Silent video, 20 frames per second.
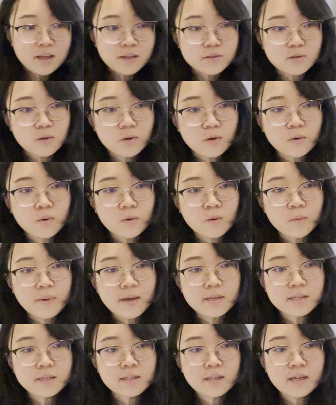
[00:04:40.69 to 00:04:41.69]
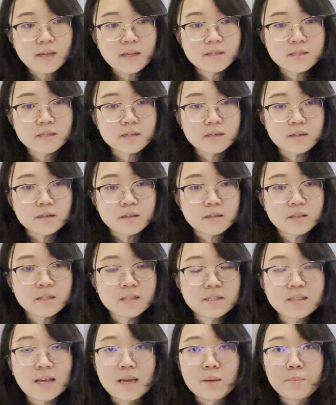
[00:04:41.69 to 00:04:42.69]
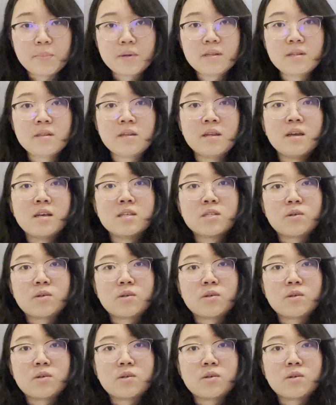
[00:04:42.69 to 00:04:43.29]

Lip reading: So basically it's a stipend.